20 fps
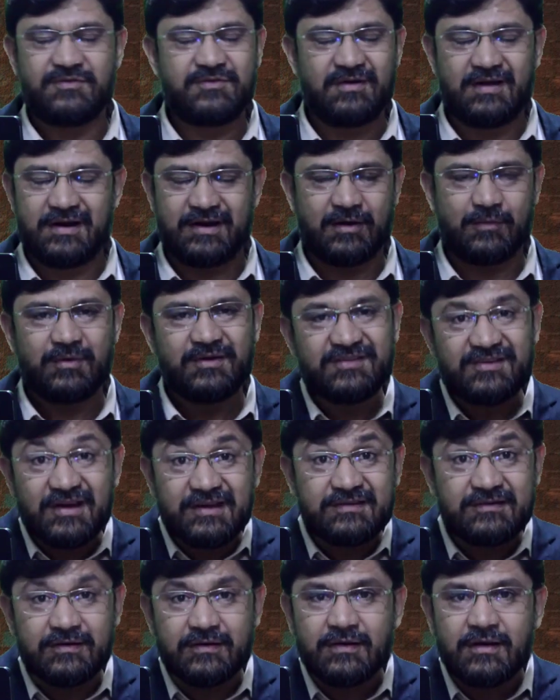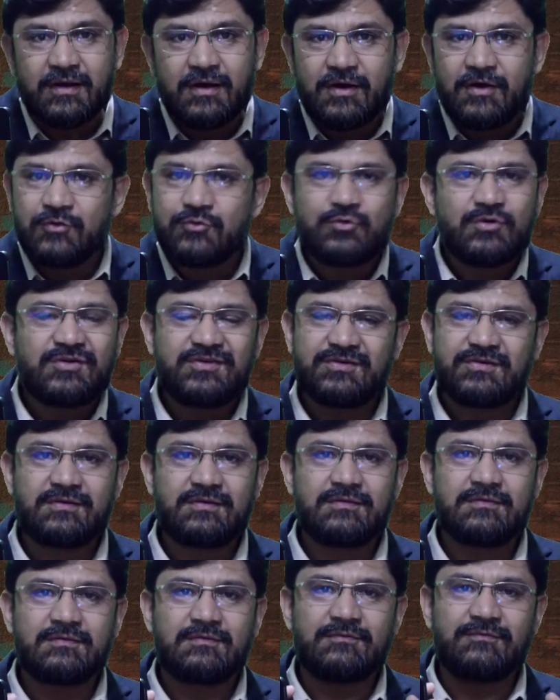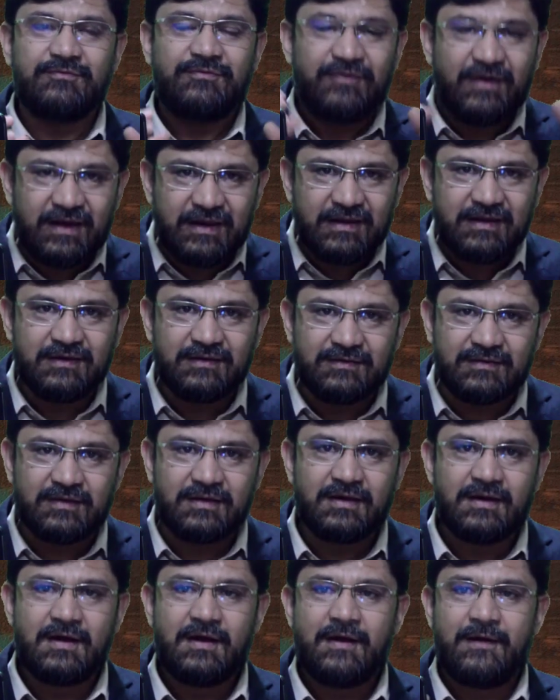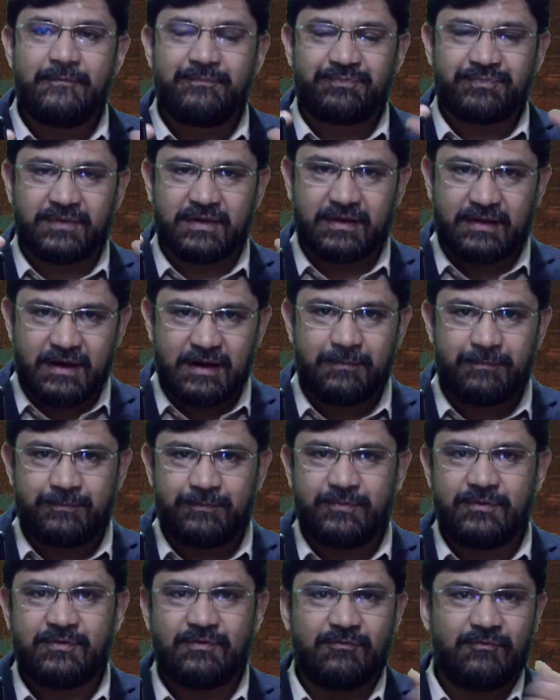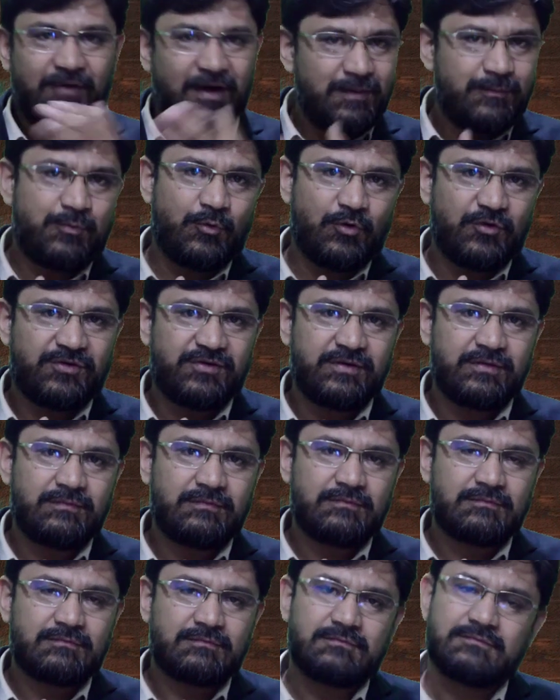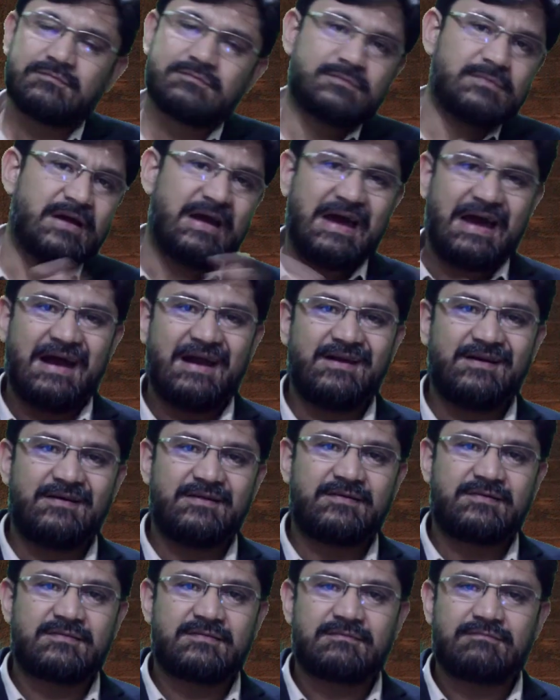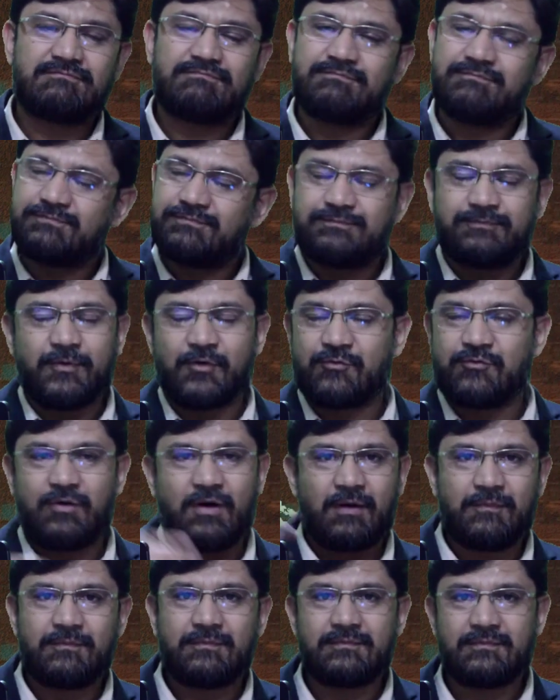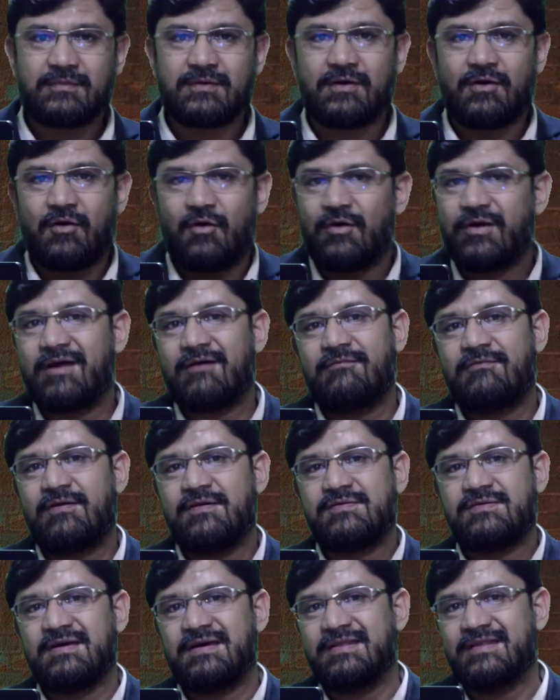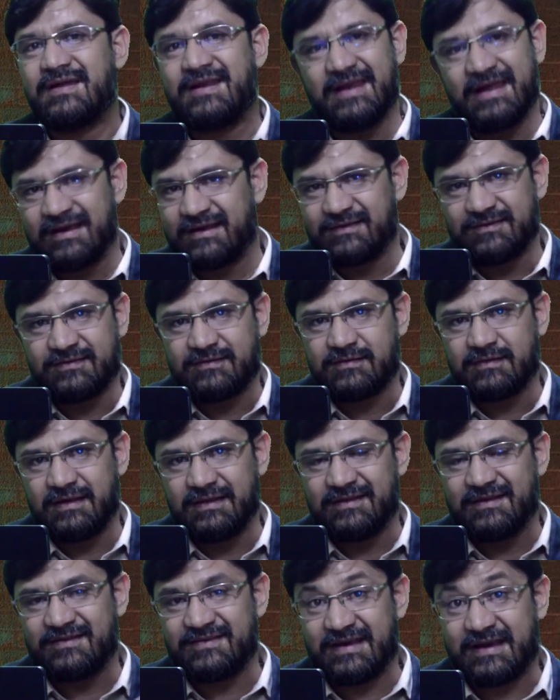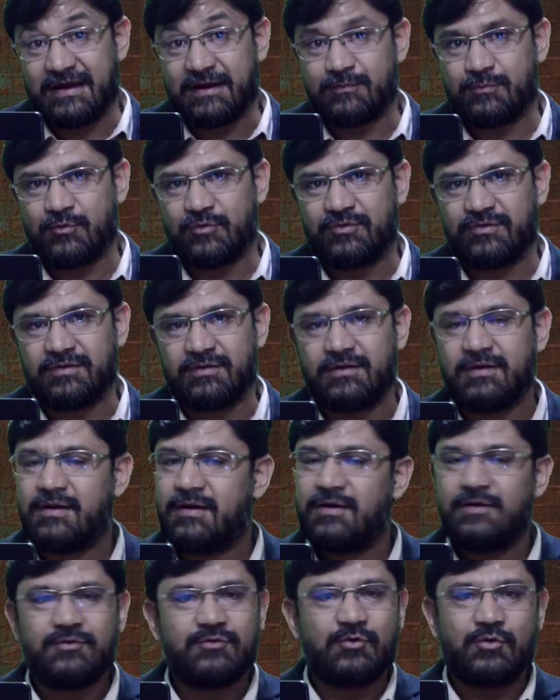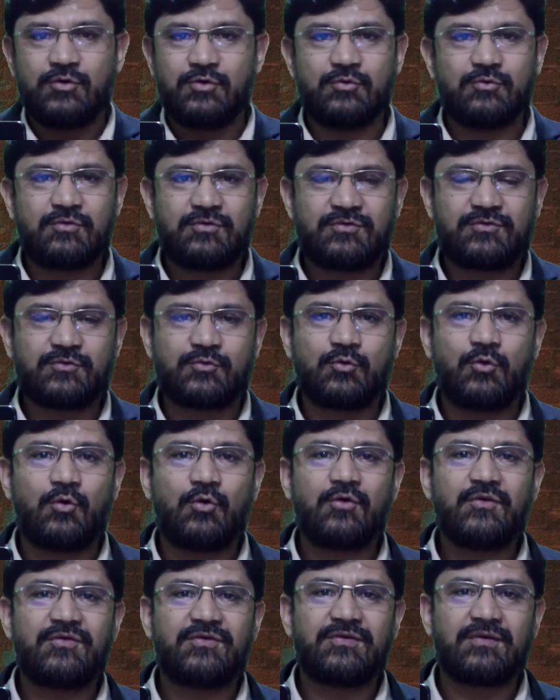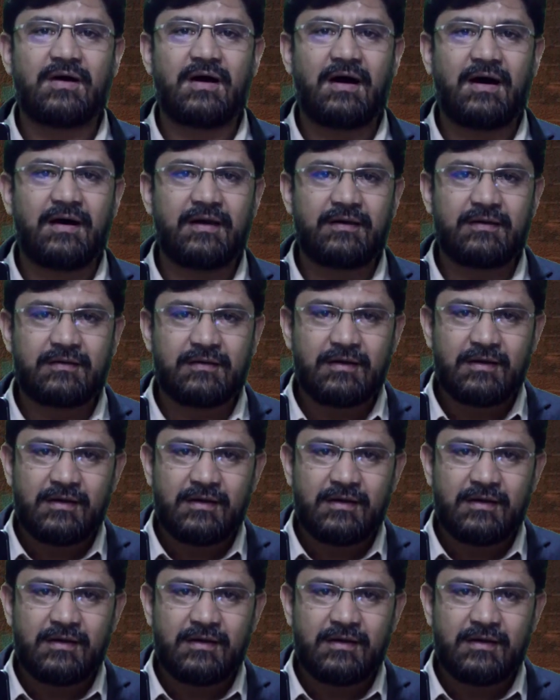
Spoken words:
atomic structure. So it's very easy. Grip one portion and perform on average in the next, in the second portion. So your scores are